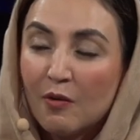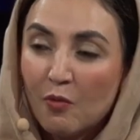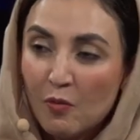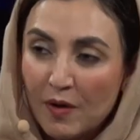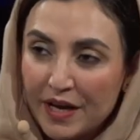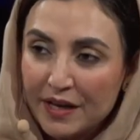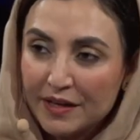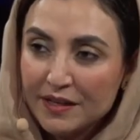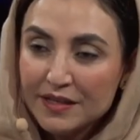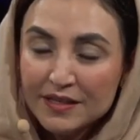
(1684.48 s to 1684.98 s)

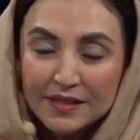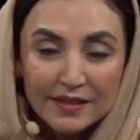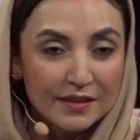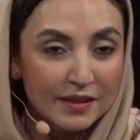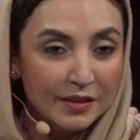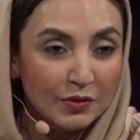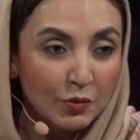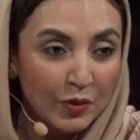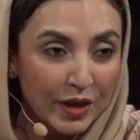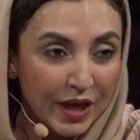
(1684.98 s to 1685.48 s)
awareness
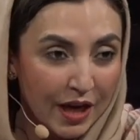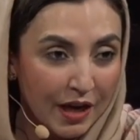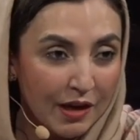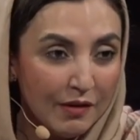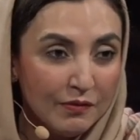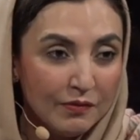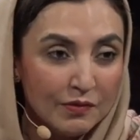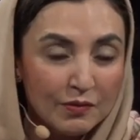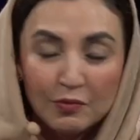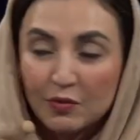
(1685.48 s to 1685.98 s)
that we
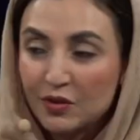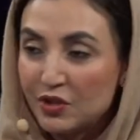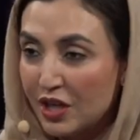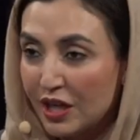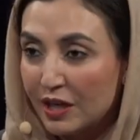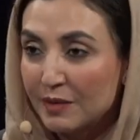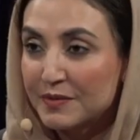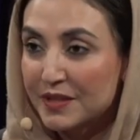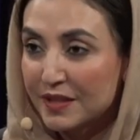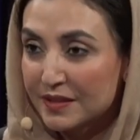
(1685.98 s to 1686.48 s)
have, which
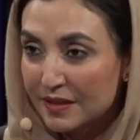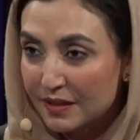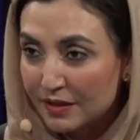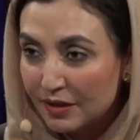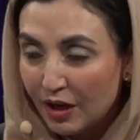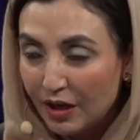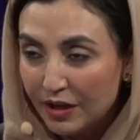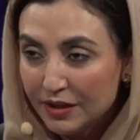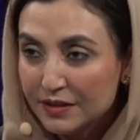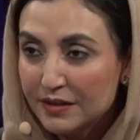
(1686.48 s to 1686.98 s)
helps us a
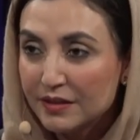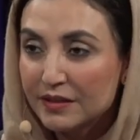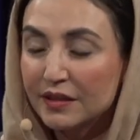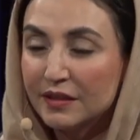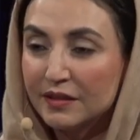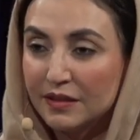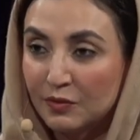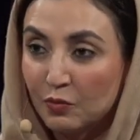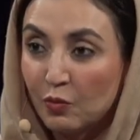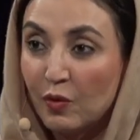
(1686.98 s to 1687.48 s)
lot.
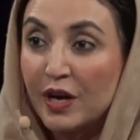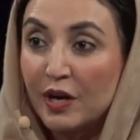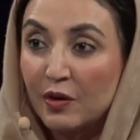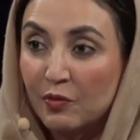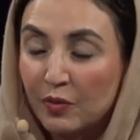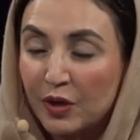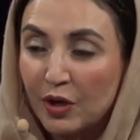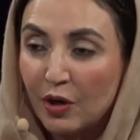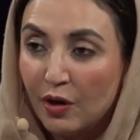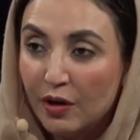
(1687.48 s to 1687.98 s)
That where
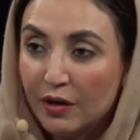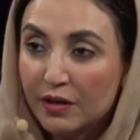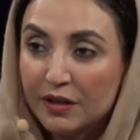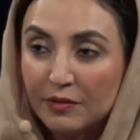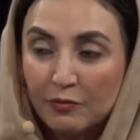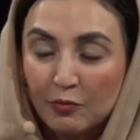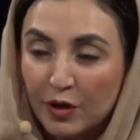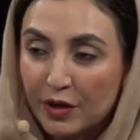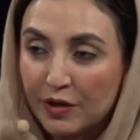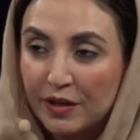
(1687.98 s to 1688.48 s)
we are
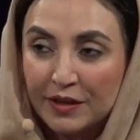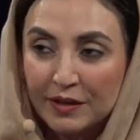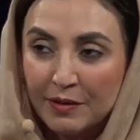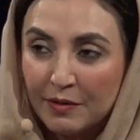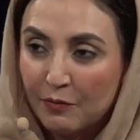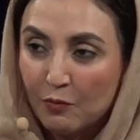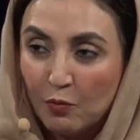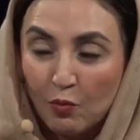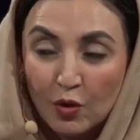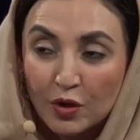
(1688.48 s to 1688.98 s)
in the
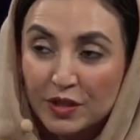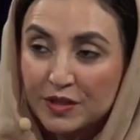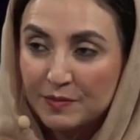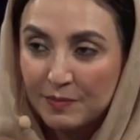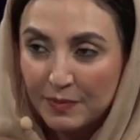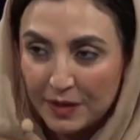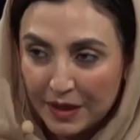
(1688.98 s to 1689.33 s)
worst